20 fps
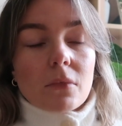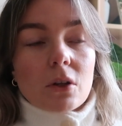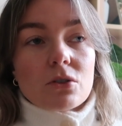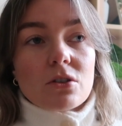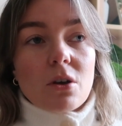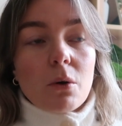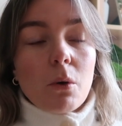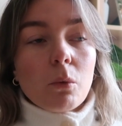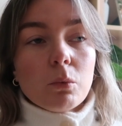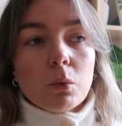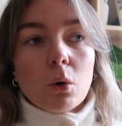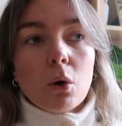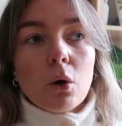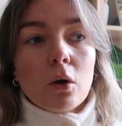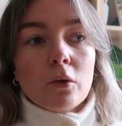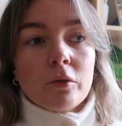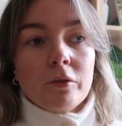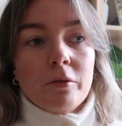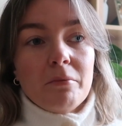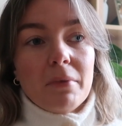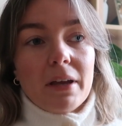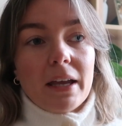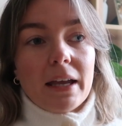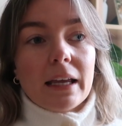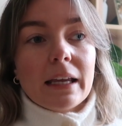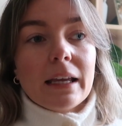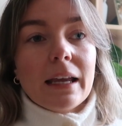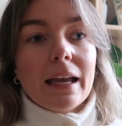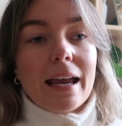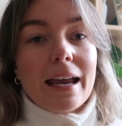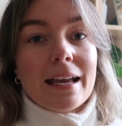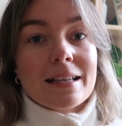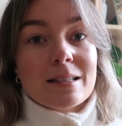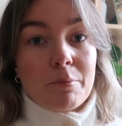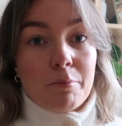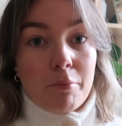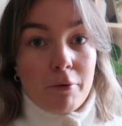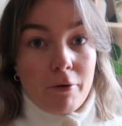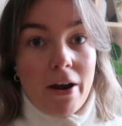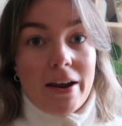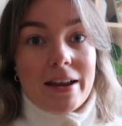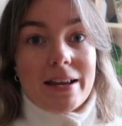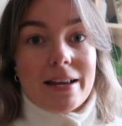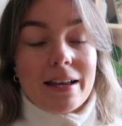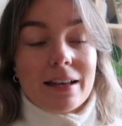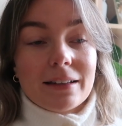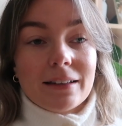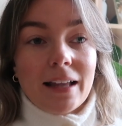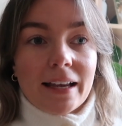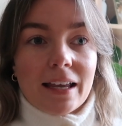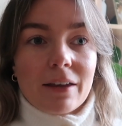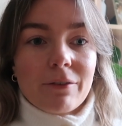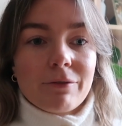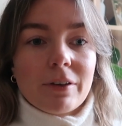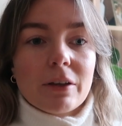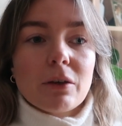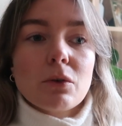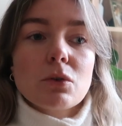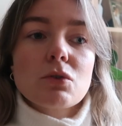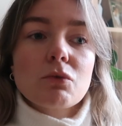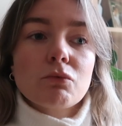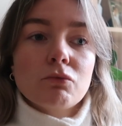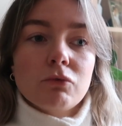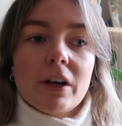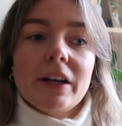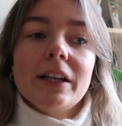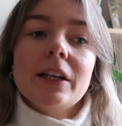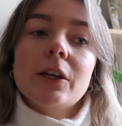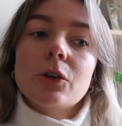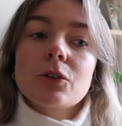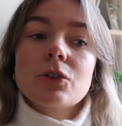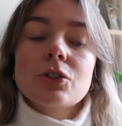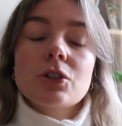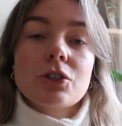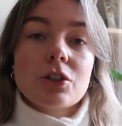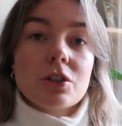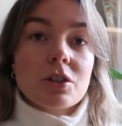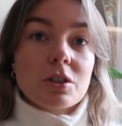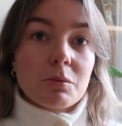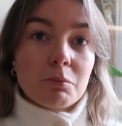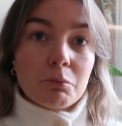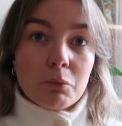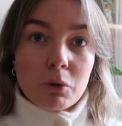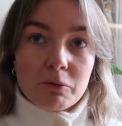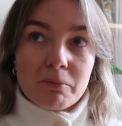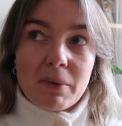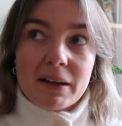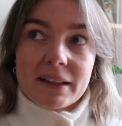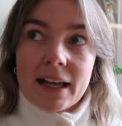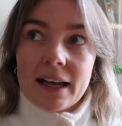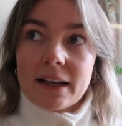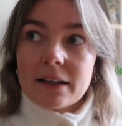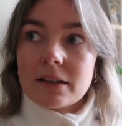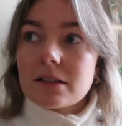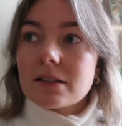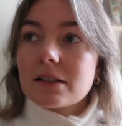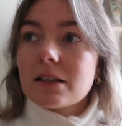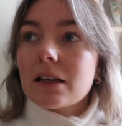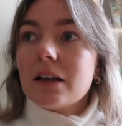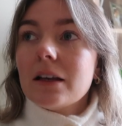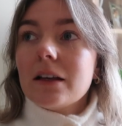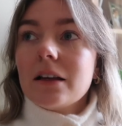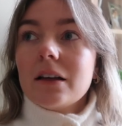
so a walk for me is a break. Like, it feels really good to just move my legs,